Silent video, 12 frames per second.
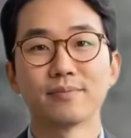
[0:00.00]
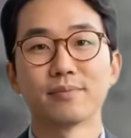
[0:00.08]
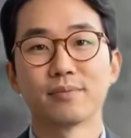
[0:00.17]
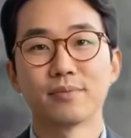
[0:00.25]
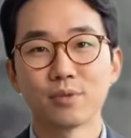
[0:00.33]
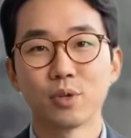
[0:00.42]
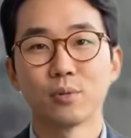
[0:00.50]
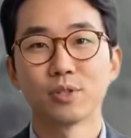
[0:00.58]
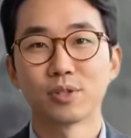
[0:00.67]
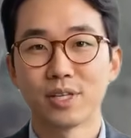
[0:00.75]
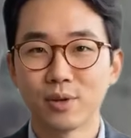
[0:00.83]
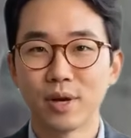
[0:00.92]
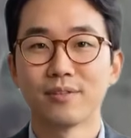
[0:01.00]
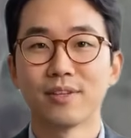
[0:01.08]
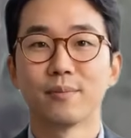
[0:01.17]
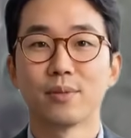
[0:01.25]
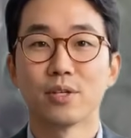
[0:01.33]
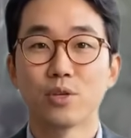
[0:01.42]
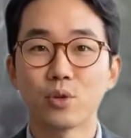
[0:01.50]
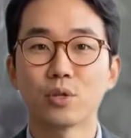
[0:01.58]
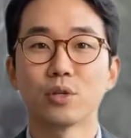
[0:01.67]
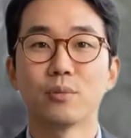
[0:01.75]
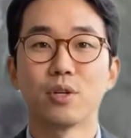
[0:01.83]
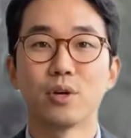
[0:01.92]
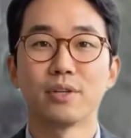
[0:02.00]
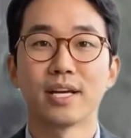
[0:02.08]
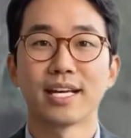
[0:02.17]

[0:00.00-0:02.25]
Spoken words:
Still, our artillery maintains fire,